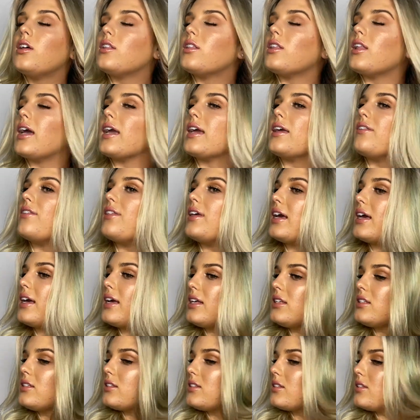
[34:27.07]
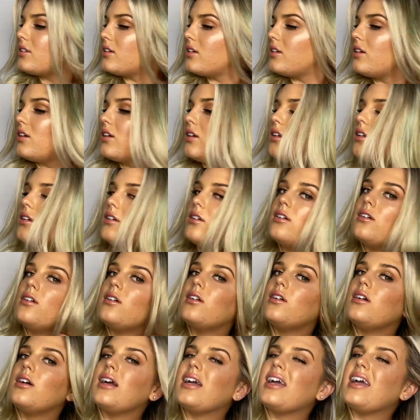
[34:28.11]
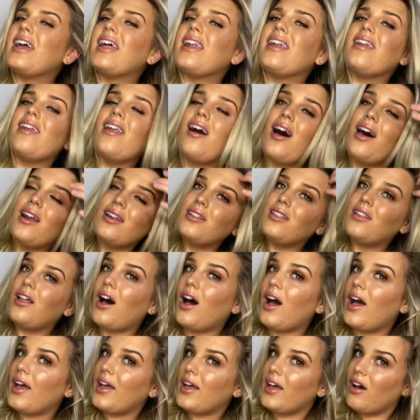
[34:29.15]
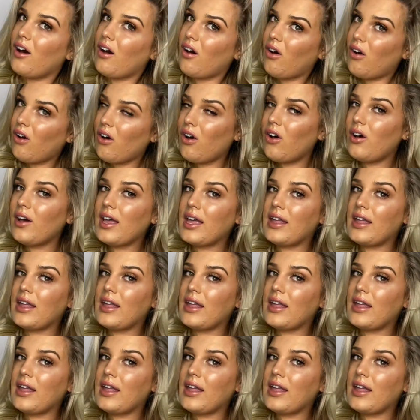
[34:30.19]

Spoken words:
like this and not a lot at all.